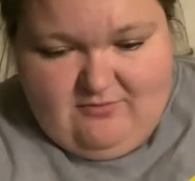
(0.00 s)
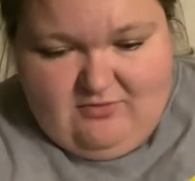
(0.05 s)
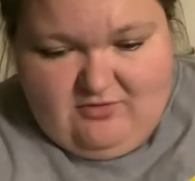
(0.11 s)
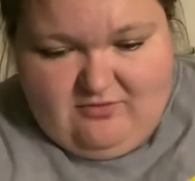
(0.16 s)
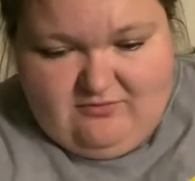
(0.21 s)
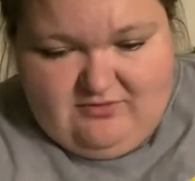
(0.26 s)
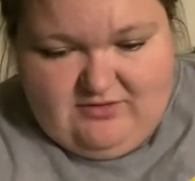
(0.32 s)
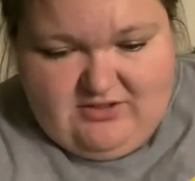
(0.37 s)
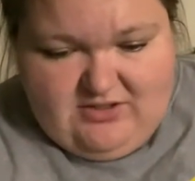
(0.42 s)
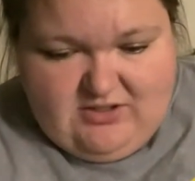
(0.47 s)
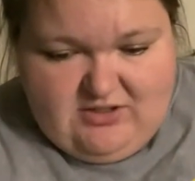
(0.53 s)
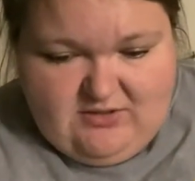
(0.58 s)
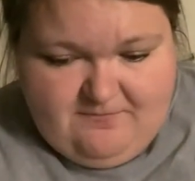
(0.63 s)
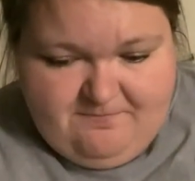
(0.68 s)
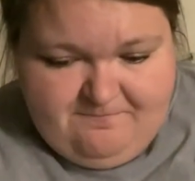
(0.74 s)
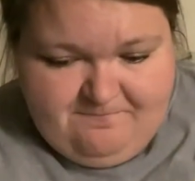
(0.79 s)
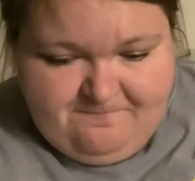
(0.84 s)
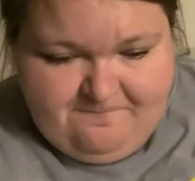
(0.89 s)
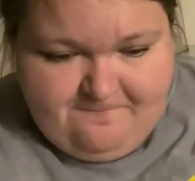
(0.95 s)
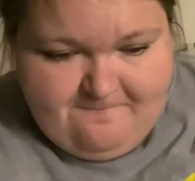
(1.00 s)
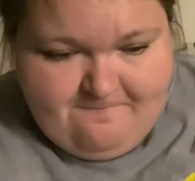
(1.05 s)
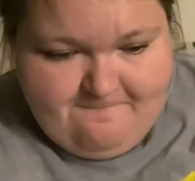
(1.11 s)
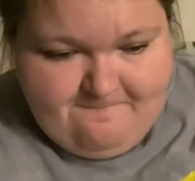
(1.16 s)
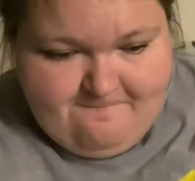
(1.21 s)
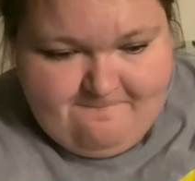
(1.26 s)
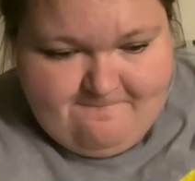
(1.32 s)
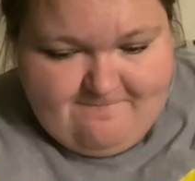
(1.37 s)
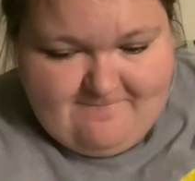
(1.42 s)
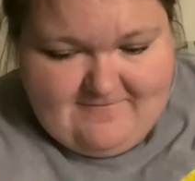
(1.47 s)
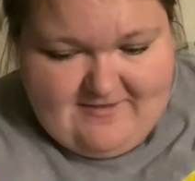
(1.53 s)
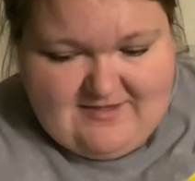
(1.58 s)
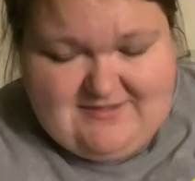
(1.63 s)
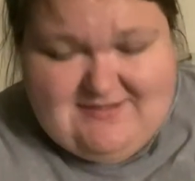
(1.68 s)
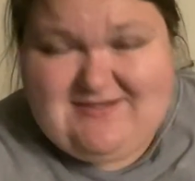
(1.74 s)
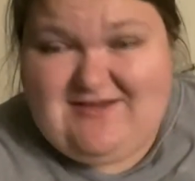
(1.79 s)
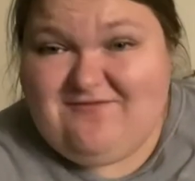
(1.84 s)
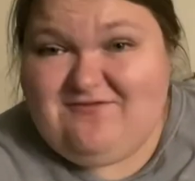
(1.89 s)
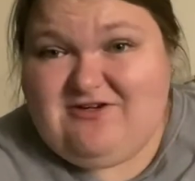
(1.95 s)
only
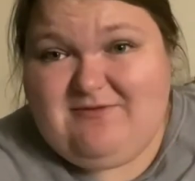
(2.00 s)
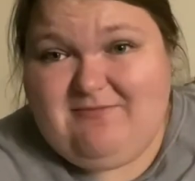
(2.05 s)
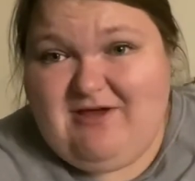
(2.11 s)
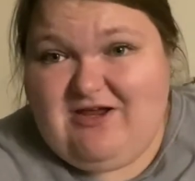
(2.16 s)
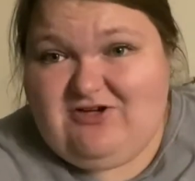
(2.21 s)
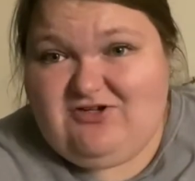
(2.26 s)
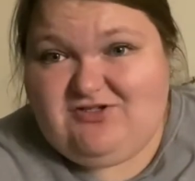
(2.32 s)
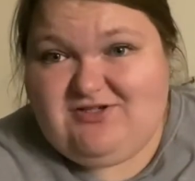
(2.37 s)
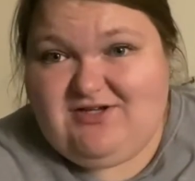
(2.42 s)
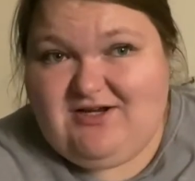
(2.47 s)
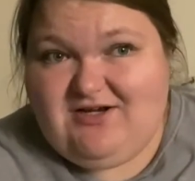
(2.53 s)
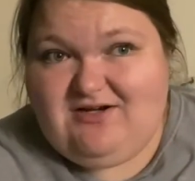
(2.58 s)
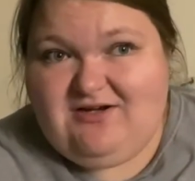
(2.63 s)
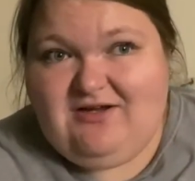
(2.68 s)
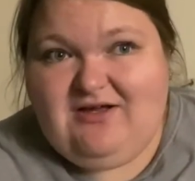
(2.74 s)
70 pages in.